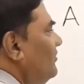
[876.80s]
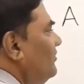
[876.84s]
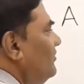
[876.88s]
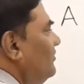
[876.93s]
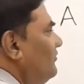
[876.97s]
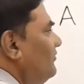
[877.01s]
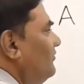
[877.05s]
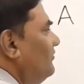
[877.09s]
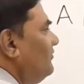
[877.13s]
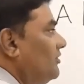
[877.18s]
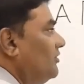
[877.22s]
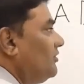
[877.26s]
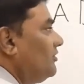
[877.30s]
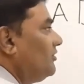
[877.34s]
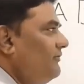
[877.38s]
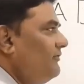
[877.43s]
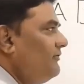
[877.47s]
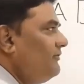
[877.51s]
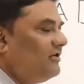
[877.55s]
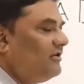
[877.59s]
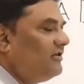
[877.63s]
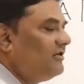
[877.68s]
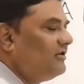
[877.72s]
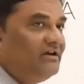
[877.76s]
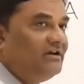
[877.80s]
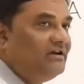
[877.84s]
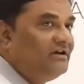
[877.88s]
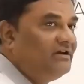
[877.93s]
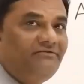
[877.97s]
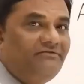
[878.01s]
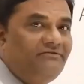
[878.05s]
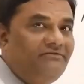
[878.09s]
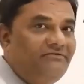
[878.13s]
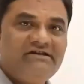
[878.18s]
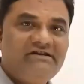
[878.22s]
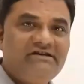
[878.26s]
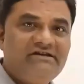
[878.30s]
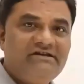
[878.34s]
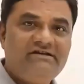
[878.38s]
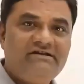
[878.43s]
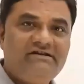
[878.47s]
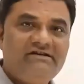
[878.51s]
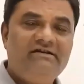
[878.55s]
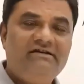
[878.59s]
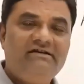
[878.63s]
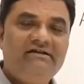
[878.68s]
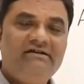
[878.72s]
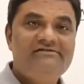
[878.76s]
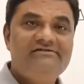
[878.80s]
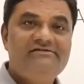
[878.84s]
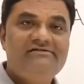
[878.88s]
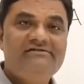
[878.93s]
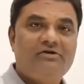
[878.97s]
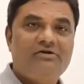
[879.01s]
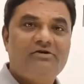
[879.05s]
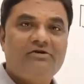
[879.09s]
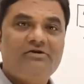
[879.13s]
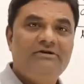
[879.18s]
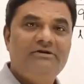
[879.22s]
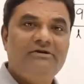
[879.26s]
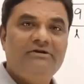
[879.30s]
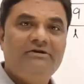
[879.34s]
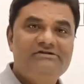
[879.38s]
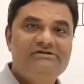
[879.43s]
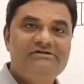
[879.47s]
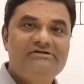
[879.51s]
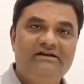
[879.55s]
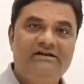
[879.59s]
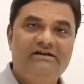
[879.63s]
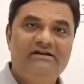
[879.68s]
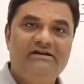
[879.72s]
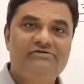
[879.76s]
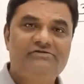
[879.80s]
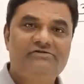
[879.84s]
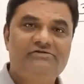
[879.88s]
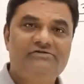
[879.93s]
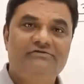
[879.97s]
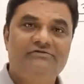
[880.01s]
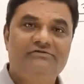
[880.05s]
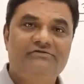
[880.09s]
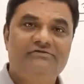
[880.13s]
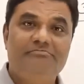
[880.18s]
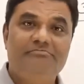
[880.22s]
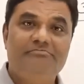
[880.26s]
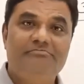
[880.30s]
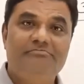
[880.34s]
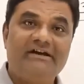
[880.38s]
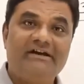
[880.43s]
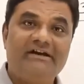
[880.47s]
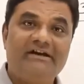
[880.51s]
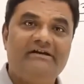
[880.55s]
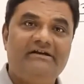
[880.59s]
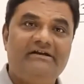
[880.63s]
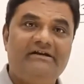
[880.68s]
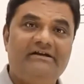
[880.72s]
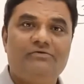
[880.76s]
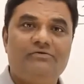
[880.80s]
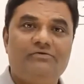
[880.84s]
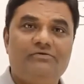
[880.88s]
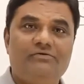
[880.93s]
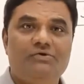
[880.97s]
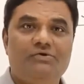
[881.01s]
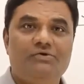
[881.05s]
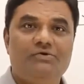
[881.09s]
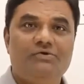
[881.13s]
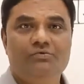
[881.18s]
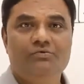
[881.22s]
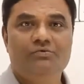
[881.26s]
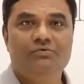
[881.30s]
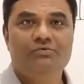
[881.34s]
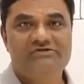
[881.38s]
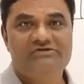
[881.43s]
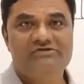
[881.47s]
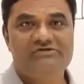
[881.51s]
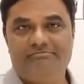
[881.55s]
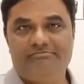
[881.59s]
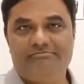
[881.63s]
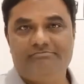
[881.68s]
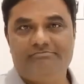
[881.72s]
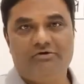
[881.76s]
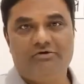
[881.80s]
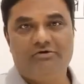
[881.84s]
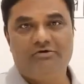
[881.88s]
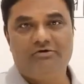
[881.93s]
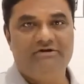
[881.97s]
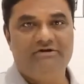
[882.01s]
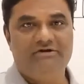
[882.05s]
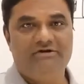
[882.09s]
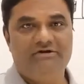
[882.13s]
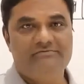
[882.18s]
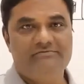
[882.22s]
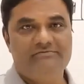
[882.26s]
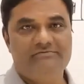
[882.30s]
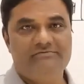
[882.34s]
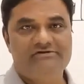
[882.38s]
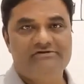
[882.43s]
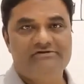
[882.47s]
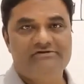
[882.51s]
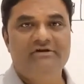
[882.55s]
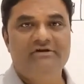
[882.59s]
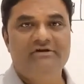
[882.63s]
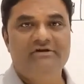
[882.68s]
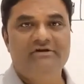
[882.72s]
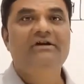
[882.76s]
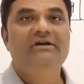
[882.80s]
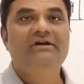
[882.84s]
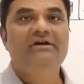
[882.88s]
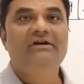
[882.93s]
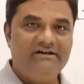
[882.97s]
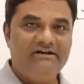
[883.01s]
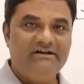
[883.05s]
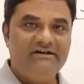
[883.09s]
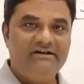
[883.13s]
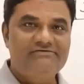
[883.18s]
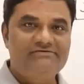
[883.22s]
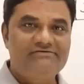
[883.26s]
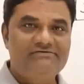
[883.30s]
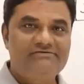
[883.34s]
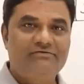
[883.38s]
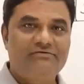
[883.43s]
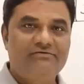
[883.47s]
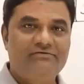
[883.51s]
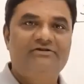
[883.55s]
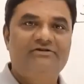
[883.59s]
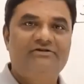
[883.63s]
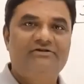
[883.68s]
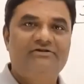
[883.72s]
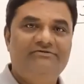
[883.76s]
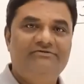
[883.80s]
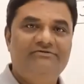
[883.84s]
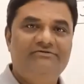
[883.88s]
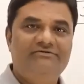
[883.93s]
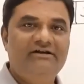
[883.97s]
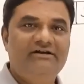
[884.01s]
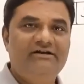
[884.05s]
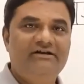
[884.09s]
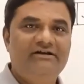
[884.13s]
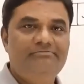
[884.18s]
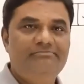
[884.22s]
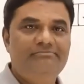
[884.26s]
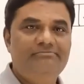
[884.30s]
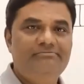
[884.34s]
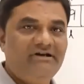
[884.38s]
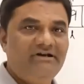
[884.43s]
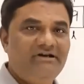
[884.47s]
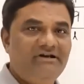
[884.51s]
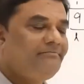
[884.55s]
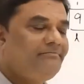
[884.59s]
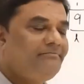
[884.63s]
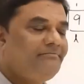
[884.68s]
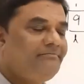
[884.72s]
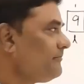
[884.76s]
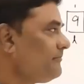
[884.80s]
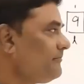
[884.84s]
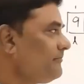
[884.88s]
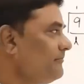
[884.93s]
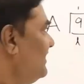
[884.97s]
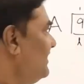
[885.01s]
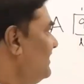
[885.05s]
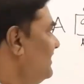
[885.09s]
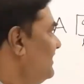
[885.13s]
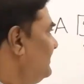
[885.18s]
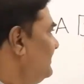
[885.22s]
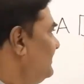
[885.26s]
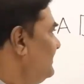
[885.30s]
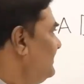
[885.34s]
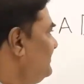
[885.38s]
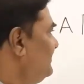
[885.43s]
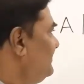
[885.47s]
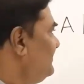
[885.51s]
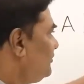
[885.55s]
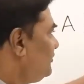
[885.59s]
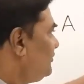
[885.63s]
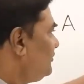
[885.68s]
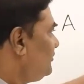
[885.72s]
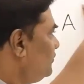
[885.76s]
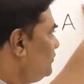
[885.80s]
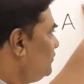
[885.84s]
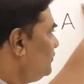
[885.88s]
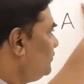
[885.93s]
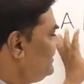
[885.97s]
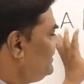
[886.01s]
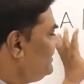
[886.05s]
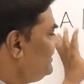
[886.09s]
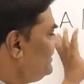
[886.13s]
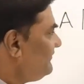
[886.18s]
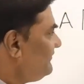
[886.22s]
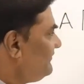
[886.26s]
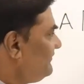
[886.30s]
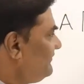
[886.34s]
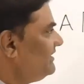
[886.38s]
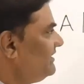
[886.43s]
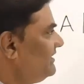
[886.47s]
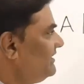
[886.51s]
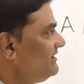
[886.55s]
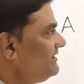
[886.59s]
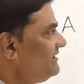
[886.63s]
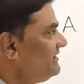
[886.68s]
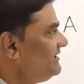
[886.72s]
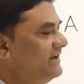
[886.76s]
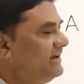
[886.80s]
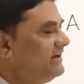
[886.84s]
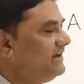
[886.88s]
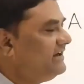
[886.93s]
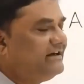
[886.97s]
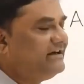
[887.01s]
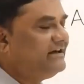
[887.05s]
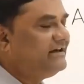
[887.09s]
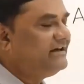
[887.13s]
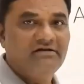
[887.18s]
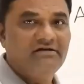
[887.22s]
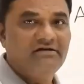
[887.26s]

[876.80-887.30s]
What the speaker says: What for? We say that this problem is large, so we break it into two subproblems. That's what we find mid. Then what to do with the left hand side?